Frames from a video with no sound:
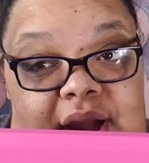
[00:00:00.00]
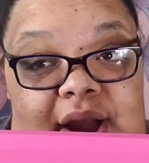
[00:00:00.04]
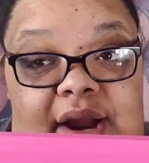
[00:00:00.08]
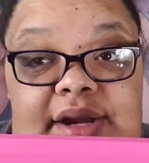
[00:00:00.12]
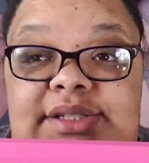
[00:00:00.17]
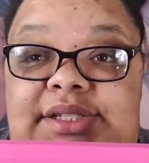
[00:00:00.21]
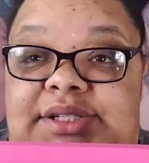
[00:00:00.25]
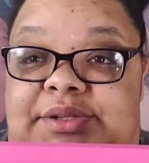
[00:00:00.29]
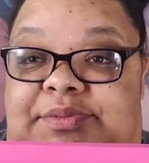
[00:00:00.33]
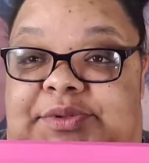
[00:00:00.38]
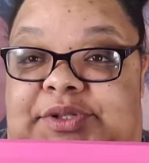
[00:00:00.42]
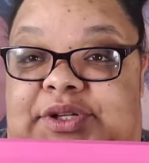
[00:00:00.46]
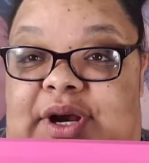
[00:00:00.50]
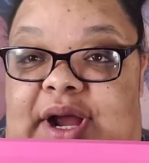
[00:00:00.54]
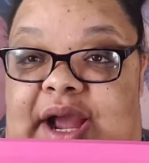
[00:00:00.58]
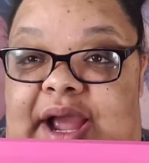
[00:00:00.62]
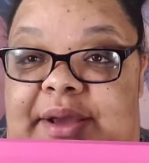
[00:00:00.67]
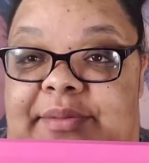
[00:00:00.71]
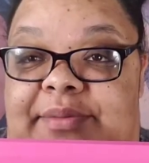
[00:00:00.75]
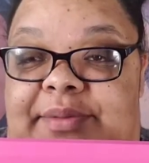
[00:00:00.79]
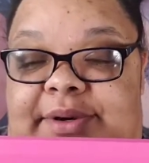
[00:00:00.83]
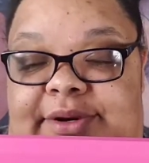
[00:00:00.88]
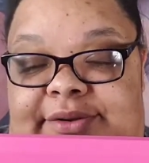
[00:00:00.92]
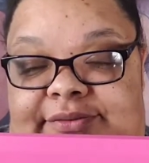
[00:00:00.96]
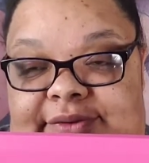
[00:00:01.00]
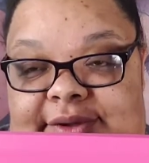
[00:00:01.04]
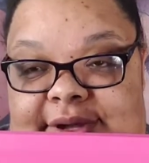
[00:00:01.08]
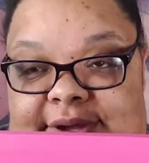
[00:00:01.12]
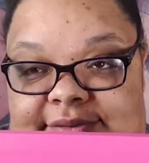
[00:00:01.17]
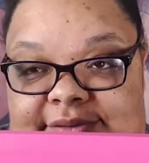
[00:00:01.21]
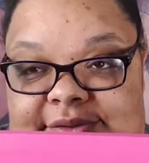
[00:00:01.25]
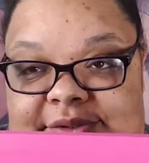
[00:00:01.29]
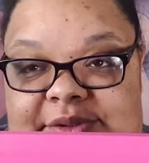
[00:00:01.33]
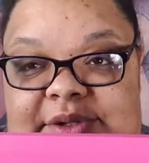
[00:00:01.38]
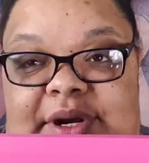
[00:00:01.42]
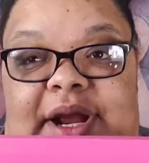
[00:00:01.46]
are subscribed, and if you
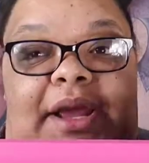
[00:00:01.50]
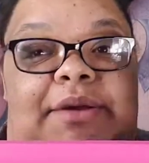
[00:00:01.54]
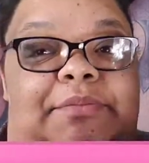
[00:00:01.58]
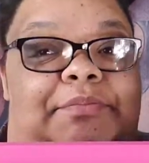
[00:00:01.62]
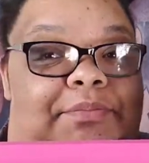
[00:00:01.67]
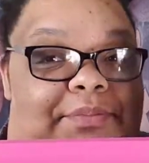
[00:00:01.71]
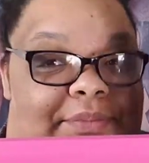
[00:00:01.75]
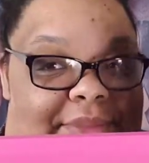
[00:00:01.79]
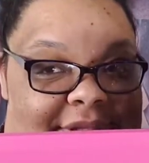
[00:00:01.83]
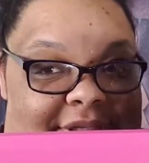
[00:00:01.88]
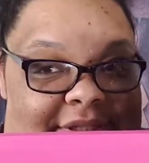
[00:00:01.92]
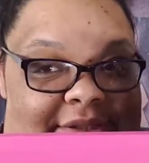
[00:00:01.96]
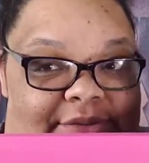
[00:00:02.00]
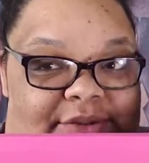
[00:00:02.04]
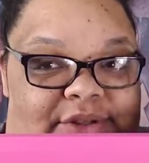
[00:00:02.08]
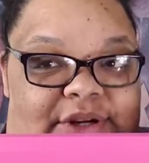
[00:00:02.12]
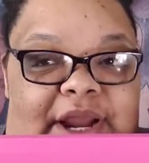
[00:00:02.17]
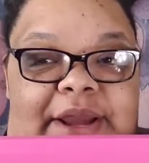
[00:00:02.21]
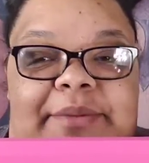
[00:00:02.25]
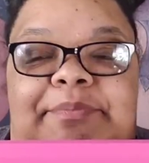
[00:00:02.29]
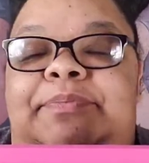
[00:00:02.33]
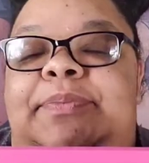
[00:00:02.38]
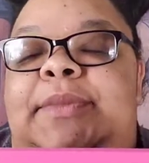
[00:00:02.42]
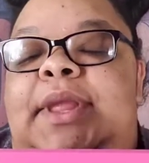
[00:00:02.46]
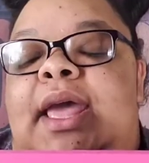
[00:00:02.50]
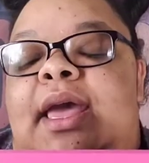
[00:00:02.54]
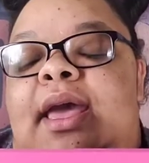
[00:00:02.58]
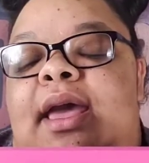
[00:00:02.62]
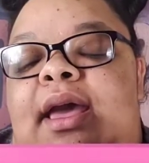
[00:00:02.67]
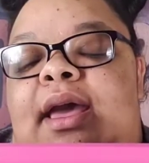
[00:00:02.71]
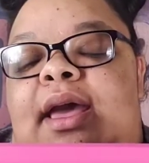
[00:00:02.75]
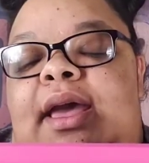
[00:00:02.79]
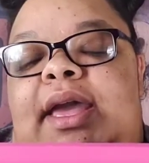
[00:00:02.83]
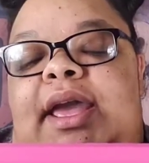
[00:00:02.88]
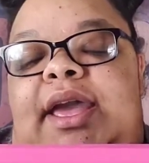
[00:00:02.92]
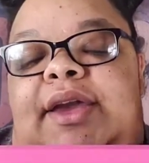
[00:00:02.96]
haven't subscribed, please subscribe.
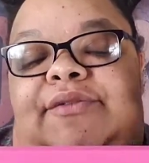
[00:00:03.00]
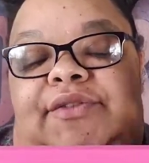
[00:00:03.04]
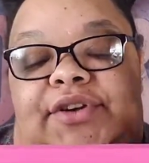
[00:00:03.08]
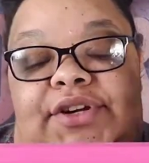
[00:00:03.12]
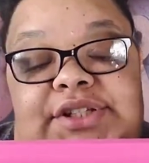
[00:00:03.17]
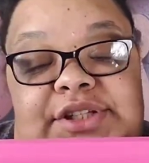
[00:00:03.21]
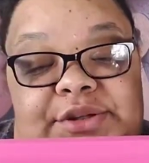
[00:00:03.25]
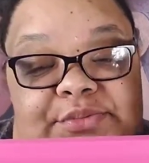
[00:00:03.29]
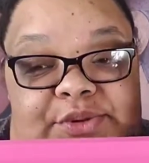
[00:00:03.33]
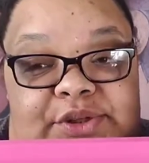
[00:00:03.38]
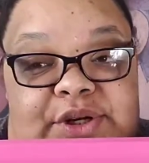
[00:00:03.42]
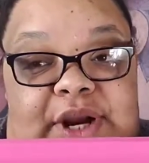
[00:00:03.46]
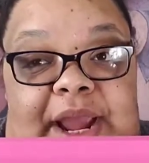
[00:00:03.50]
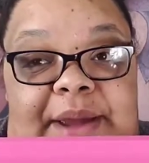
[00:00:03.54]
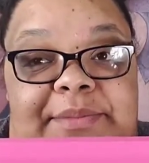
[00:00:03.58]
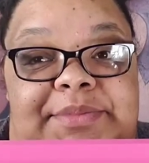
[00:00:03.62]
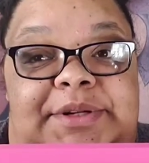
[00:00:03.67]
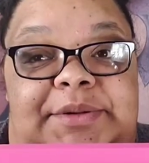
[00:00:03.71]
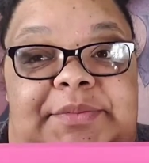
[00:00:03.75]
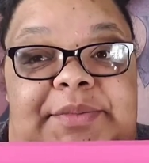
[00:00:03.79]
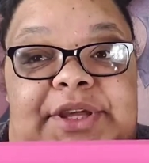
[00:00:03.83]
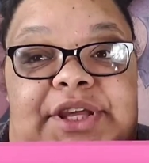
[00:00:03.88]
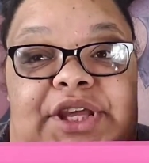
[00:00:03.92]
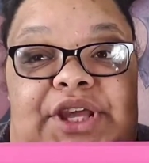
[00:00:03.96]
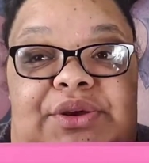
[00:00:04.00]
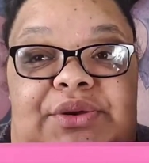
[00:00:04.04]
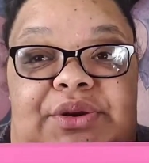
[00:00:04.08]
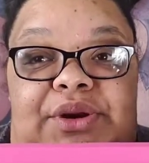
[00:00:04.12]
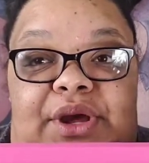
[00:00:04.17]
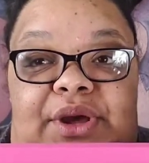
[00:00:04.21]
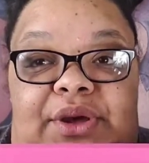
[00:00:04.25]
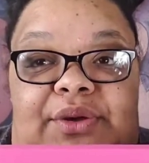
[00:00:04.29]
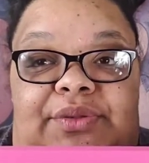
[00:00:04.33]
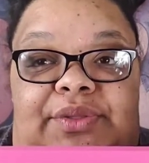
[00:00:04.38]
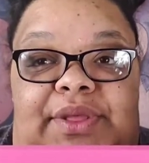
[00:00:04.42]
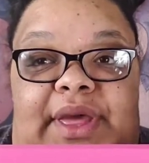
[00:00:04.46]
If you're subscribed to me, you
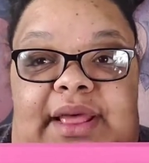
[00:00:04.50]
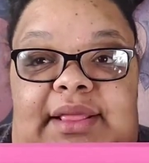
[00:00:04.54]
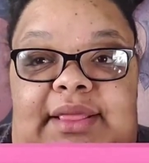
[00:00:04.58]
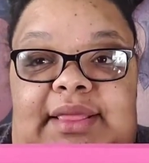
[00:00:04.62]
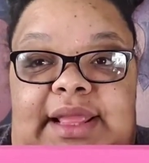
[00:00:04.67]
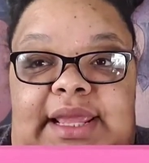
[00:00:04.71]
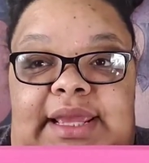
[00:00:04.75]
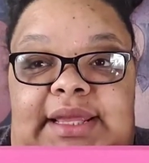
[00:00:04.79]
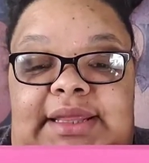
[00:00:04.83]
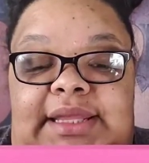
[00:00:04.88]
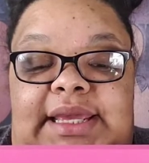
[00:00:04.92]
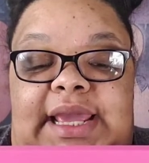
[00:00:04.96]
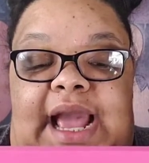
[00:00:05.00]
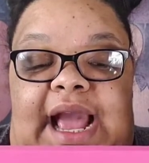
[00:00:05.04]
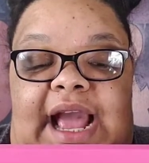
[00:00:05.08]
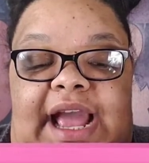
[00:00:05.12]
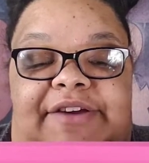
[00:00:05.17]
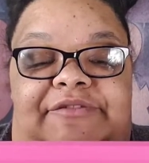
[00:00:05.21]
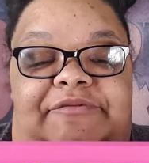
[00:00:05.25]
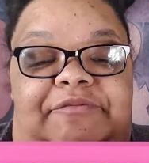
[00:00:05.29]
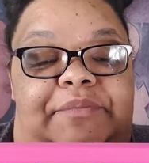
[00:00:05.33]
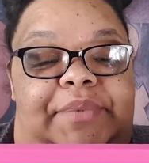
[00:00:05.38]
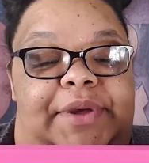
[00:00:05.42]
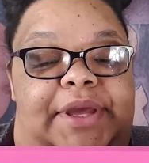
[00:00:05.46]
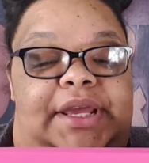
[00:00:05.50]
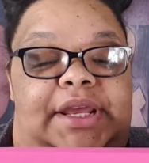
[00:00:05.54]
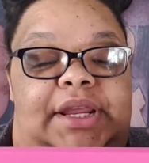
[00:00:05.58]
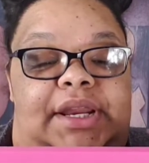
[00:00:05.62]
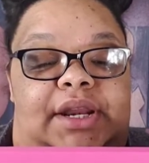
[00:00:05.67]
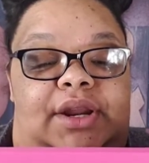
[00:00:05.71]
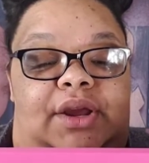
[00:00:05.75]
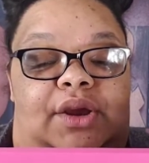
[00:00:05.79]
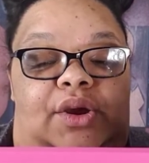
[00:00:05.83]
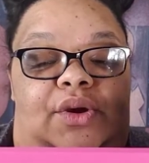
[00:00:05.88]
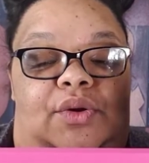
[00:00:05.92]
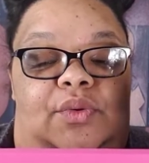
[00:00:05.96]
know that lately I've
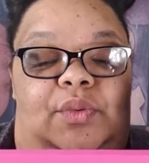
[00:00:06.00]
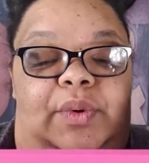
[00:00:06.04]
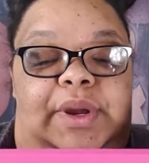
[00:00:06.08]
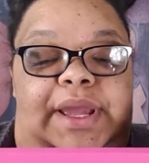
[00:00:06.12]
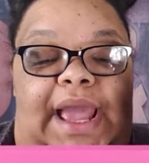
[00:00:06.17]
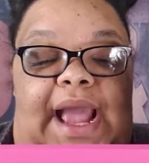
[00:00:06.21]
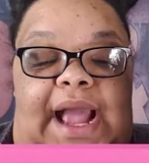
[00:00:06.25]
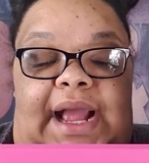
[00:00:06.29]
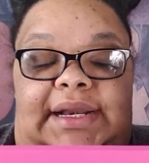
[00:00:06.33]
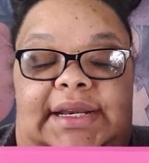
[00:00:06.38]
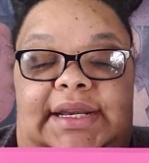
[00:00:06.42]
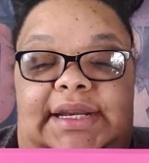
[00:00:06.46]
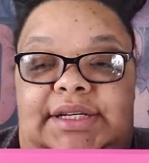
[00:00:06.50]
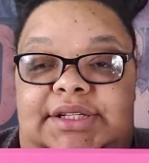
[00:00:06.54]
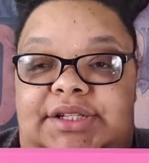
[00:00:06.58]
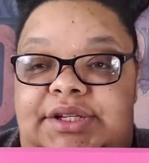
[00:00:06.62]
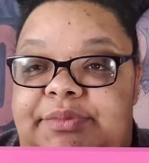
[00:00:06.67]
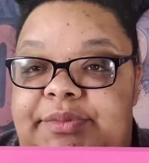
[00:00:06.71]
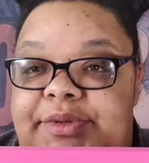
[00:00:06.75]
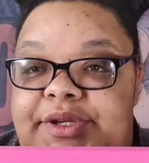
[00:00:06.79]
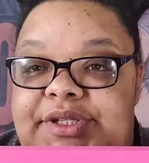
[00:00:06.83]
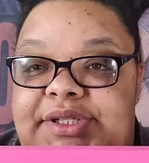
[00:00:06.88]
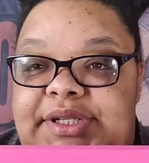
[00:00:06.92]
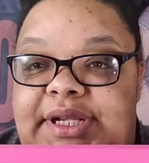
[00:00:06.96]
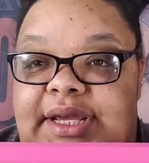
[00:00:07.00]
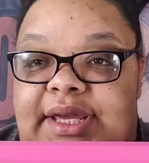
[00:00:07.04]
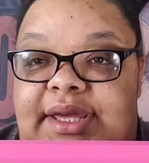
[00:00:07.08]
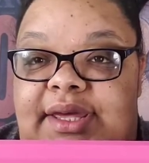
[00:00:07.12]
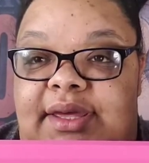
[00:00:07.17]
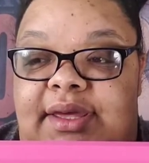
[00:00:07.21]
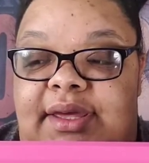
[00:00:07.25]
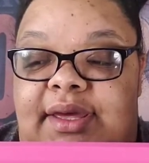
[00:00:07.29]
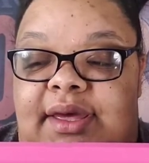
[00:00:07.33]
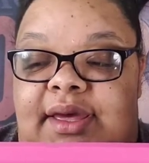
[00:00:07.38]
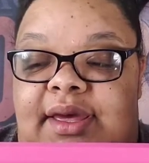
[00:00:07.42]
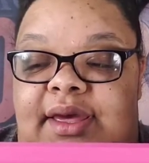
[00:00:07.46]
been reacting to
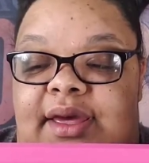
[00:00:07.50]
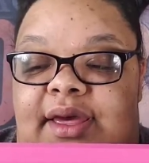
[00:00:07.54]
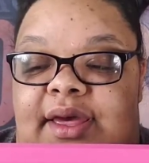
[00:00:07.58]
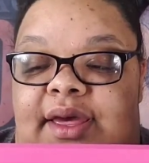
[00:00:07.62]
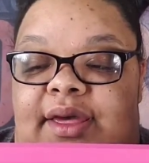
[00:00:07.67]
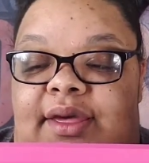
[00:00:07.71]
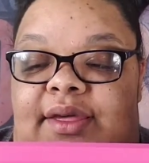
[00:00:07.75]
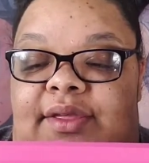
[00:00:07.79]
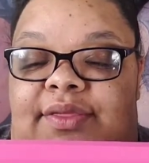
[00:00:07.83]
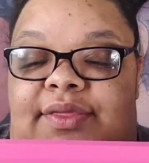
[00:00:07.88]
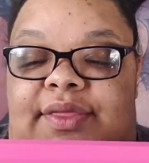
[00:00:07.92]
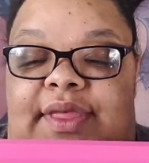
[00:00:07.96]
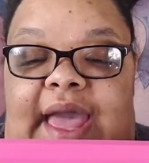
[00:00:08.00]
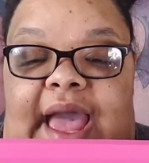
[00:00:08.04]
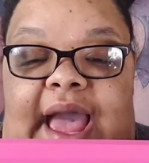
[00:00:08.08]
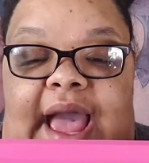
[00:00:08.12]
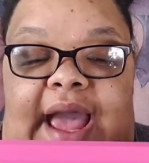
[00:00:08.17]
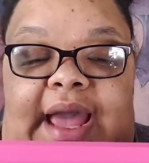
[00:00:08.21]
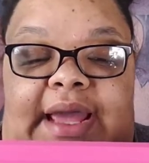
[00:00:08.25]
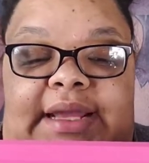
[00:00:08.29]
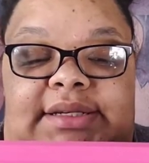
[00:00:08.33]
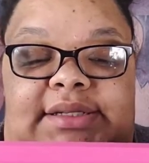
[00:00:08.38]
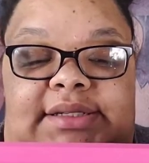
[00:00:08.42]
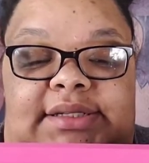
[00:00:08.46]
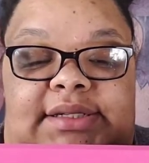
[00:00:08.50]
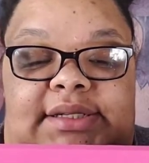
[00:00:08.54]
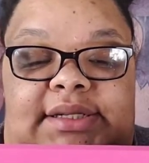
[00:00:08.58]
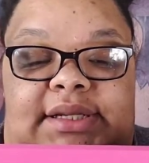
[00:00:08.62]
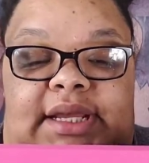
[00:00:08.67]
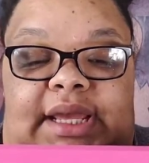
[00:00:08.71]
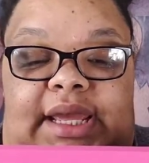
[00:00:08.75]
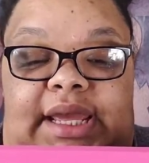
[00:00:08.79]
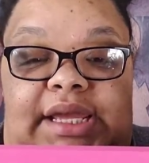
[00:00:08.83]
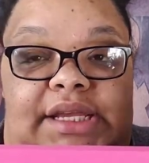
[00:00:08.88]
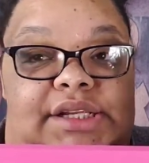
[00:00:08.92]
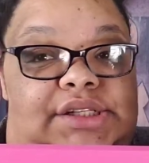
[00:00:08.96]
music that
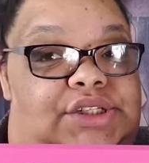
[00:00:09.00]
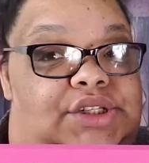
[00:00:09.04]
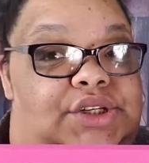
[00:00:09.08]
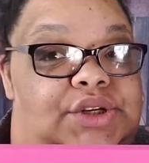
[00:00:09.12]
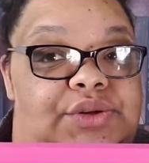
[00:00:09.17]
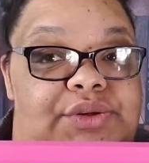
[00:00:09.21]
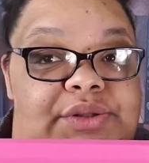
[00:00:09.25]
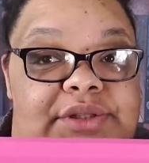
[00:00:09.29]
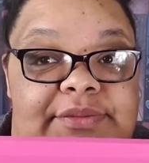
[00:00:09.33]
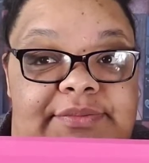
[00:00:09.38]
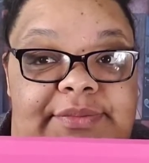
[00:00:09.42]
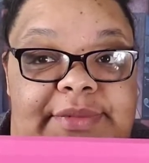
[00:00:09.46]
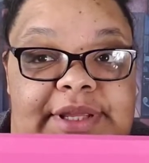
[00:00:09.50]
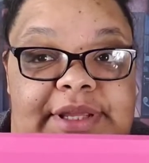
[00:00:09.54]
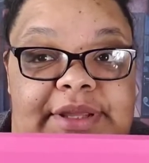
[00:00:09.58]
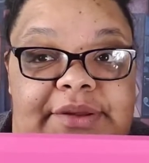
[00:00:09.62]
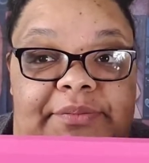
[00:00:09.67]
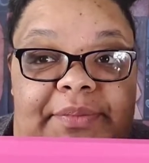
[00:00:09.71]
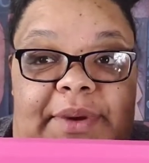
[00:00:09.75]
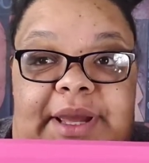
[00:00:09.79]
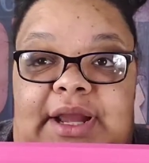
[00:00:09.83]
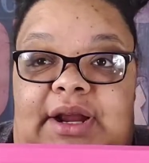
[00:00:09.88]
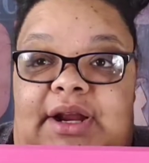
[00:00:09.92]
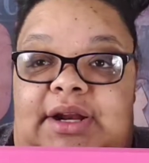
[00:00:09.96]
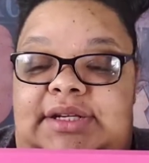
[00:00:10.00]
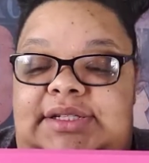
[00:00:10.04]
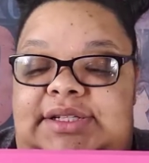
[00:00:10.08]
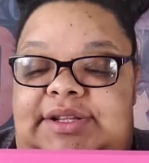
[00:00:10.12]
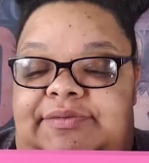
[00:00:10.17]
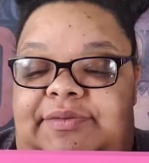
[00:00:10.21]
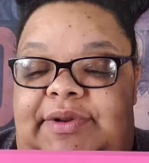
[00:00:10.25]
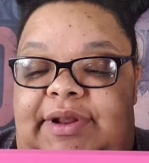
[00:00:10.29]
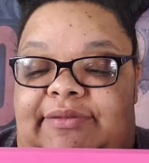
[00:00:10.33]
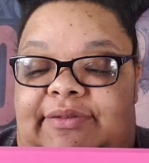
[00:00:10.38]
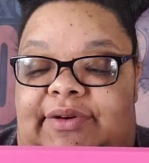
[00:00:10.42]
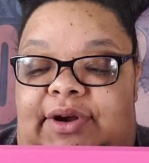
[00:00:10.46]
is new to me by artists
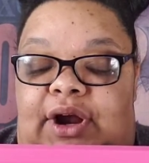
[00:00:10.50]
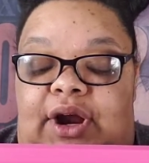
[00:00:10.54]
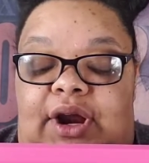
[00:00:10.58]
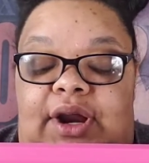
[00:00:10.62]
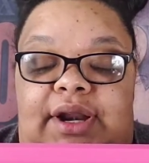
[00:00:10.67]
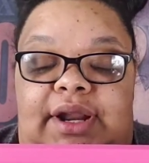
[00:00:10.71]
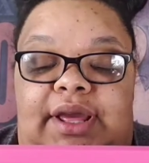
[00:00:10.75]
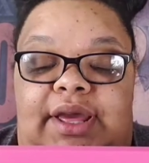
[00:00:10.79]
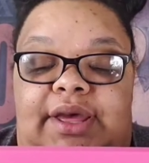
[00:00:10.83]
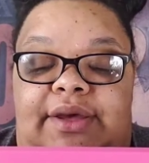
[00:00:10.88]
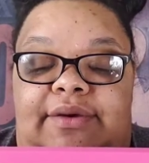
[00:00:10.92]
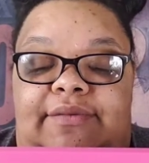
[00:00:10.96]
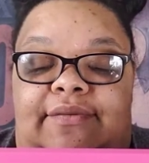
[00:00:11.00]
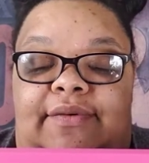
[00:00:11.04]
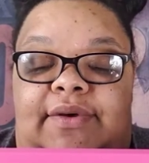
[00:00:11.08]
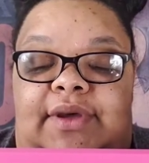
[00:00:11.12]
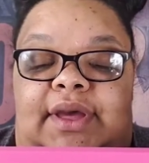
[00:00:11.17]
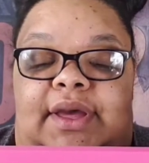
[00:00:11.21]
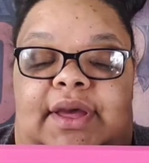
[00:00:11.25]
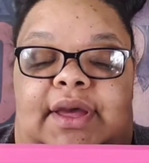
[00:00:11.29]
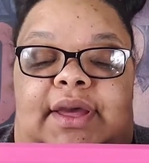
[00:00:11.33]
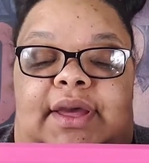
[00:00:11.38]
I've never heard of.